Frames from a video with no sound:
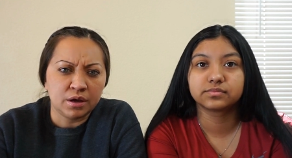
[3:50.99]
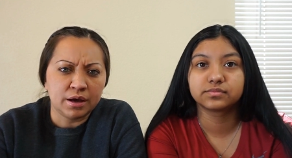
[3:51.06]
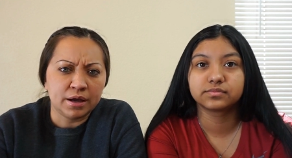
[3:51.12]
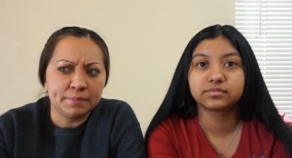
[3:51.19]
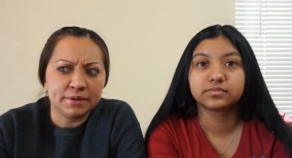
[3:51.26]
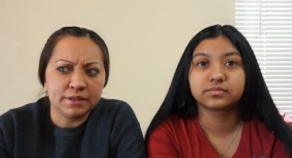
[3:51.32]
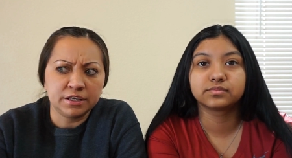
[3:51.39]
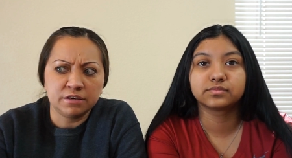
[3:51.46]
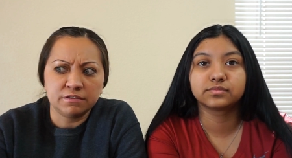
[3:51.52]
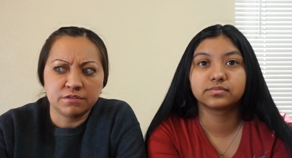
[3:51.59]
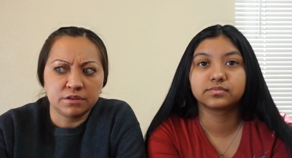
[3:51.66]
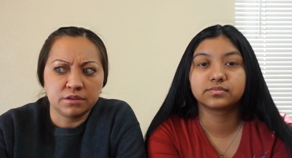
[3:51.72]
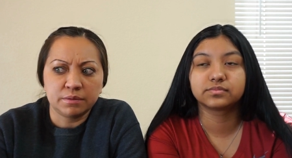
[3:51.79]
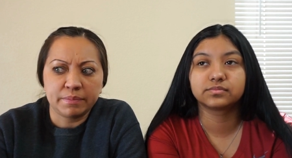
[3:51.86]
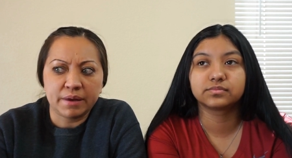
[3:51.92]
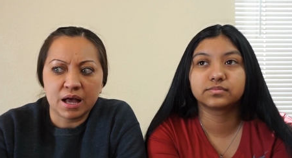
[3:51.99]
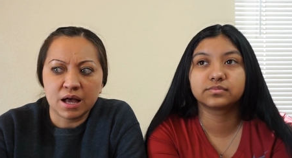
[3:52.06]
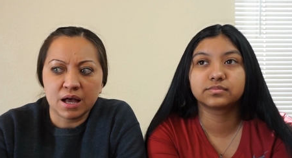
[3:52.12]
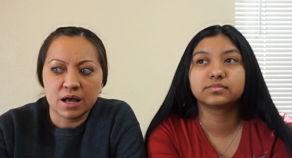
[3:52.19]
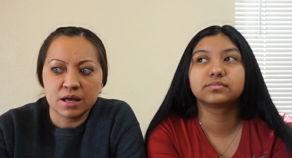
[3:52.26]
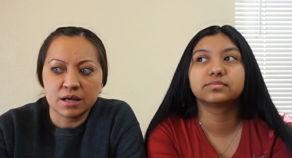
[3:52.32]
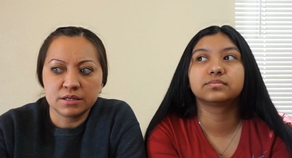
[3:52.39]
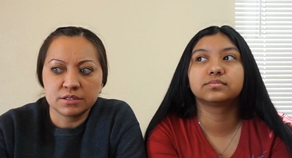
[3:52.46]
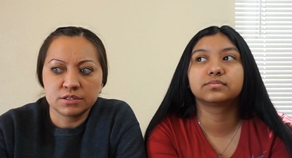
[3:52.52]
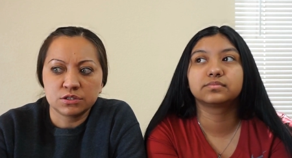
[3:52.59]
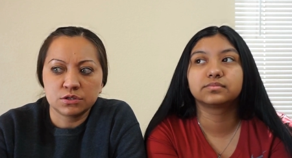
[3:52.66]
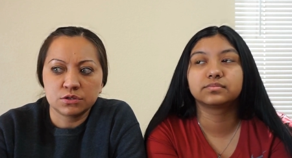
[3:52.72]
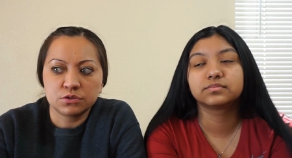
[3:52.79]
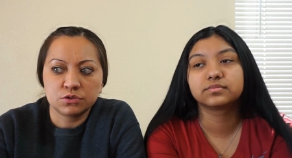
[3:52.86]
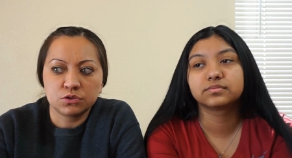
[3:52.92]
Speaker 1: I believe in the
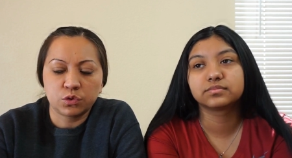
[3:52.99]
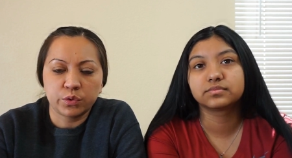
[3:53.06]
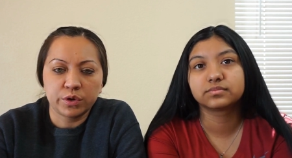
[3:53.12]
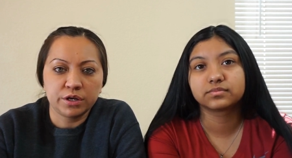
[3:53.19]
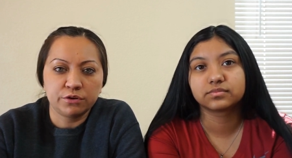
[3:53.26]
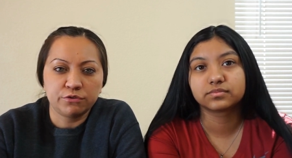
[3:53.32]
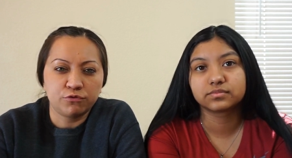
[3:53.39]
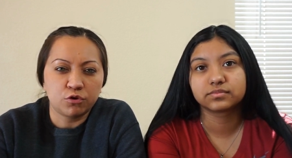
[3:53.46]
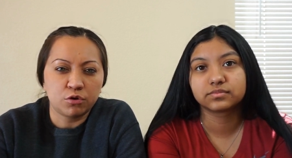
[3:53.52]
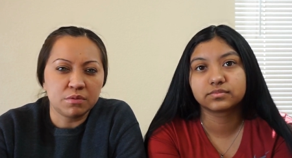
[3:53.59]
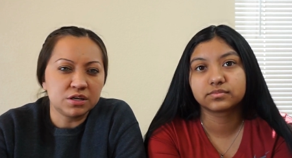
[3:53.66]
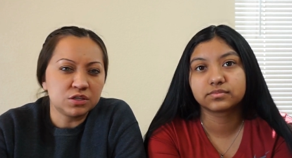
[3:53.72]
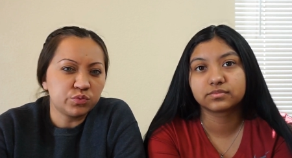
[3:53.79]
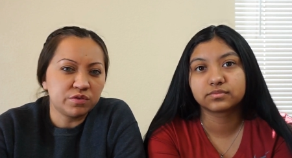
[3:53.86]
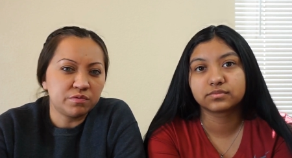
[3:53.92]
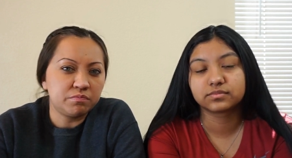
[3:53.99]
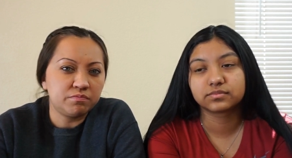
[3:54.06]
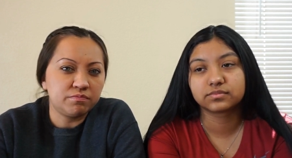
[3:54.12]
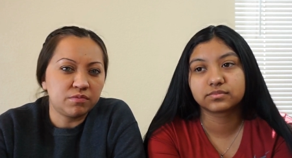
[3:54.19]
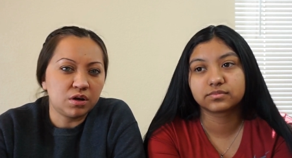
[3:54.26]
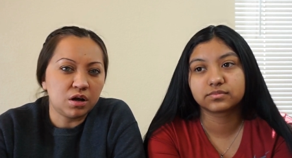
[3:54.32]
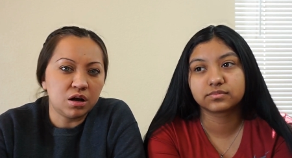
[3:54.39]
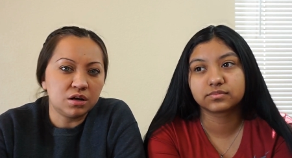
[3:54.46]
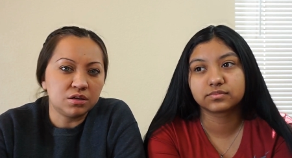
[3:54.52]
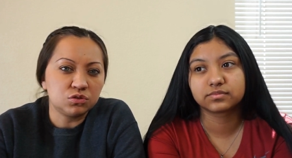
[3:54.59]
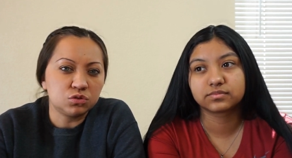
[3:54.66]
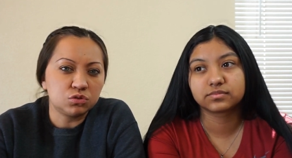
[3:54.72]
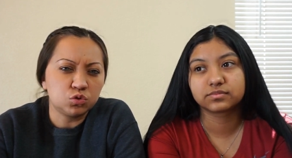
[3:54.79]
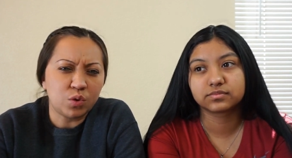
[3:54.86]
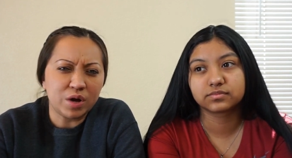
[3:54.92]
past 3 to 4 months we've
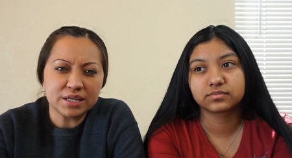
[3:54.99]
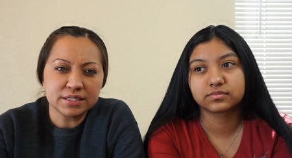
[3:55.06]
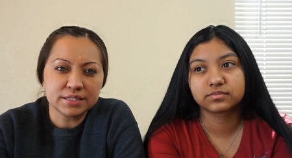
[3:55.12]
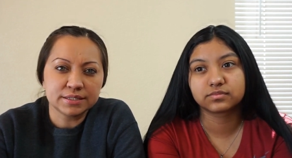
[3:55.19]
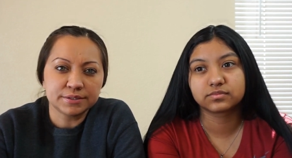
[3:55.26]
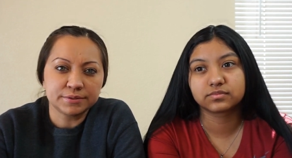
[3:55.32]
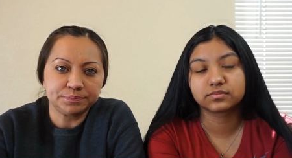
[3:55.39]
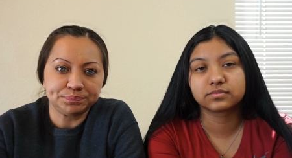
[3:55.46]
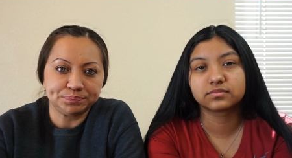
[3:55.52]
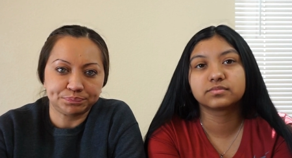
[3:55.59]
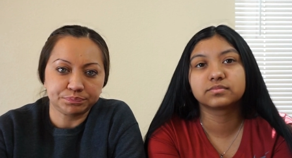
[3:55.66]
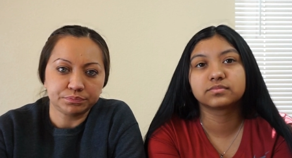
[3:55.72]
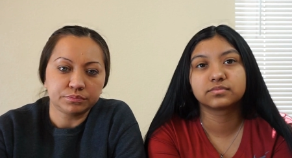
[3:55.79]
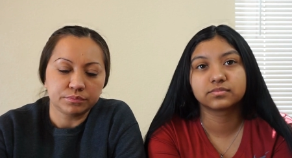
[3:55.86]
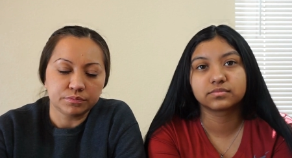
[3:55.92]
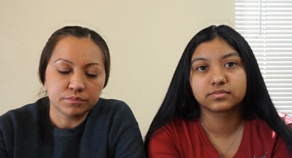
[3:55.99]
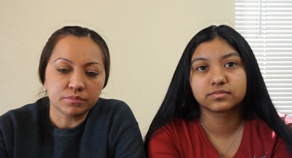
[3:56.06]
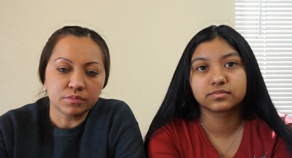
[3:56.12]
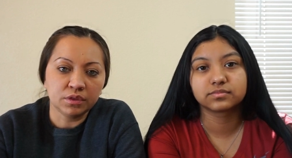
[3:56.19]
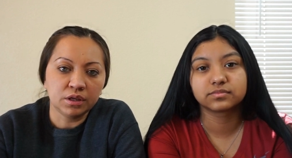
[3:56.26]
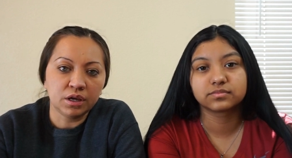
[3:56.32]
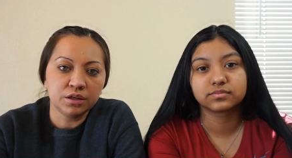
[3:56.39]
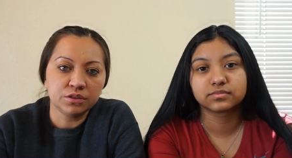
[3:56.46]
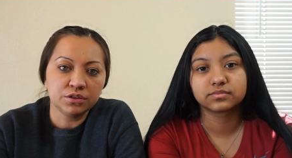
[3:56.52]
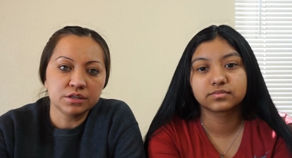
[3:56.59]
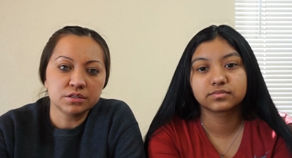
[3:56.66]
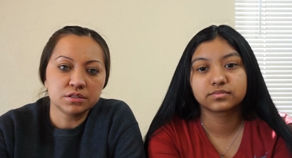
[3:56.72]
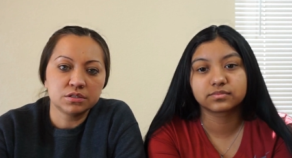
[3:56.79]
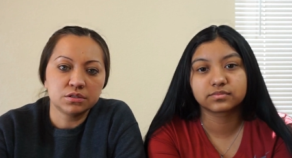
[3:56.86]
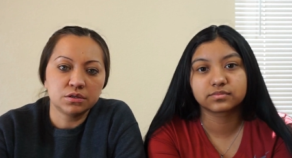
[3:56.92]
gone twice, I
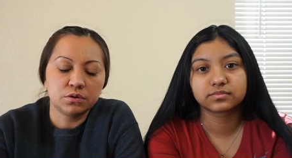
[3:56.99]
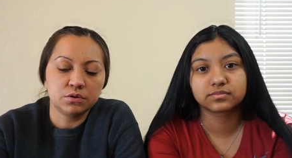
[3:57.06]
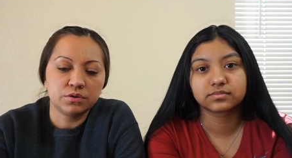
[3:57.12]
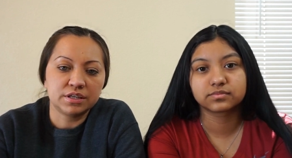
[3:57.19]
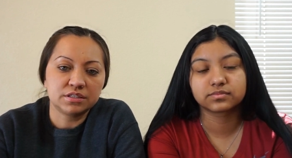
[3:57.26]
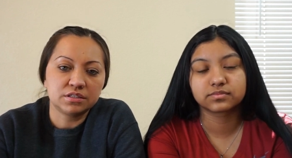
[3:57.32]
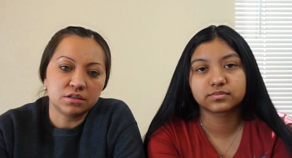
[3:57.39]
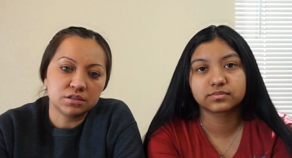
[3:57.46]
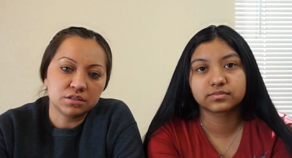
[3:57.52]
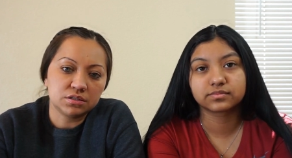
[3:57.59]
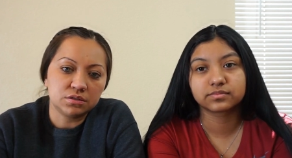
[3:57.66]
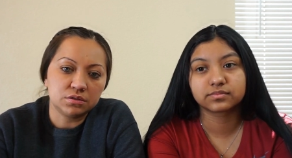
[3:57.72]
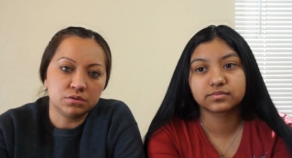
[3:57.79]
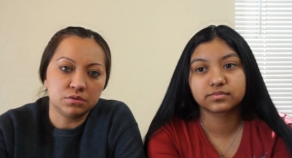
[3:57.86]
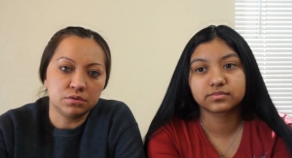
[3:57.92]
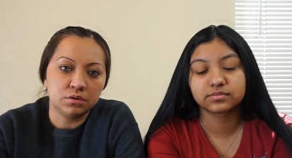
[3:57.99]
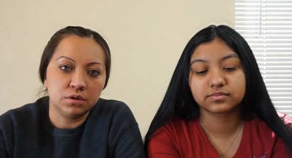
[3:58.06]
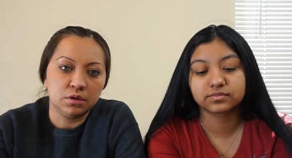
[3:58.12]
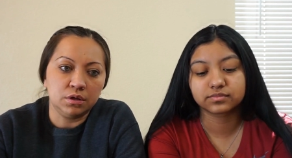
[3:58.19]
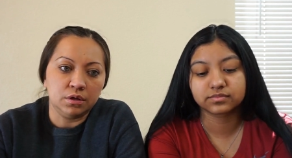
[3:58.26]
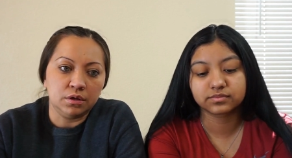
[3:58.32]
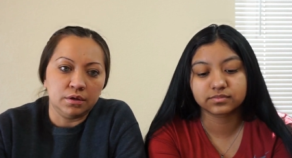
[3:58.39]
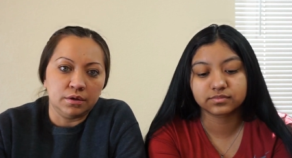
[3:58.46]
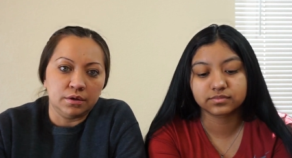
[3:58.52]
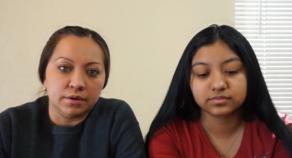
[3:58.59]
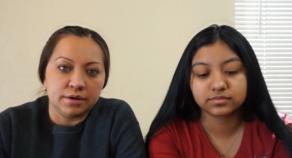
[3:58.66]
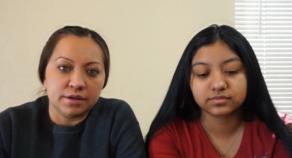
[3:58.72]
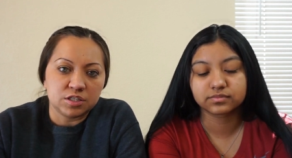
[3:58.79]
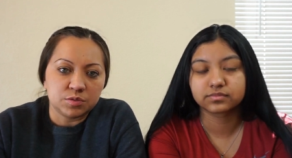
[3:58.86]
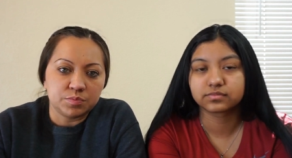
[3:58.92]
think. So that's also,
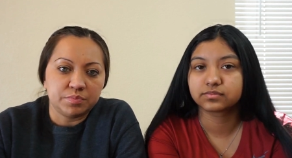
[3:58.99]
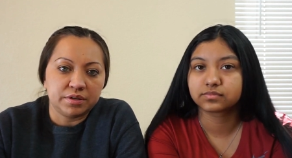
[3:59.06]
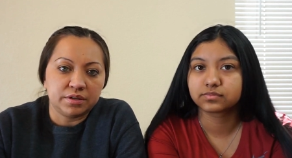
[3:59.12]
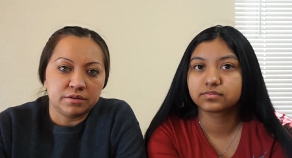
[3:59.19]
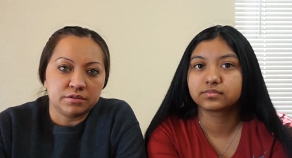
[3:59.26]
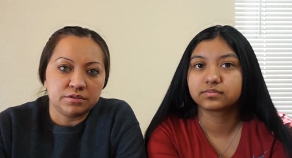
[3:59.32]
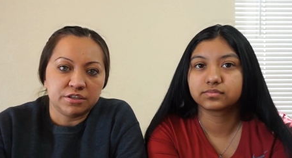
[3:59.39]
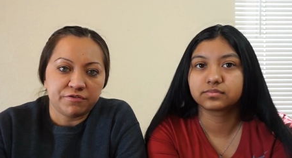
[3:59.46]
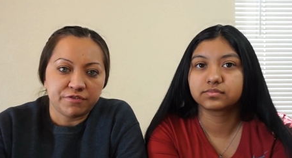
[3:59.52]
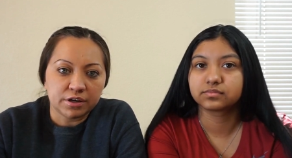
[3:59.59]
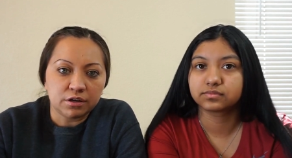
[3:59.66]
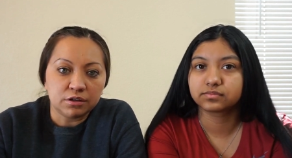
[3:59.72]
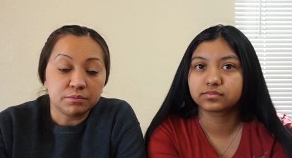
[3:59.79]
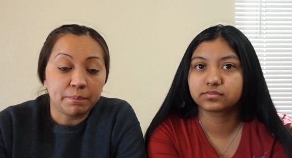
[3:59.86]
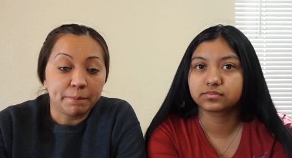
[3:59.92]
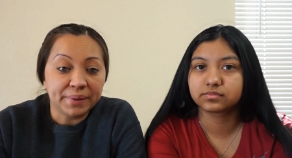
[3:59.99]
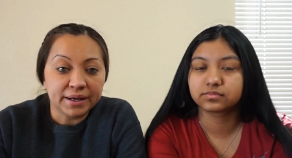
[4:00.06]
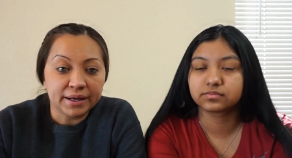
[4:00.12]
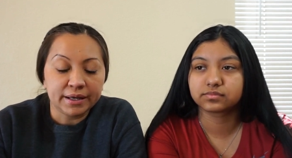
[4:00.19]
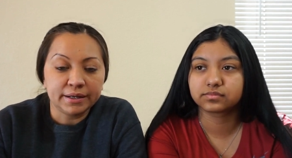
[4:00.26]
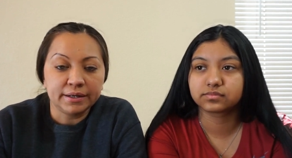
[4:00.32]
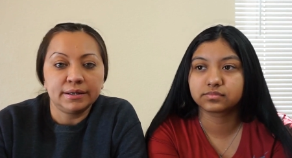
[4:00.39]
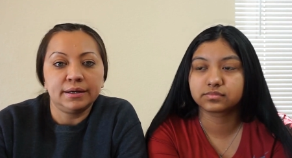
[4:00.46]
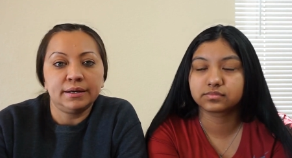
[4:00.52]
it's been difficult, but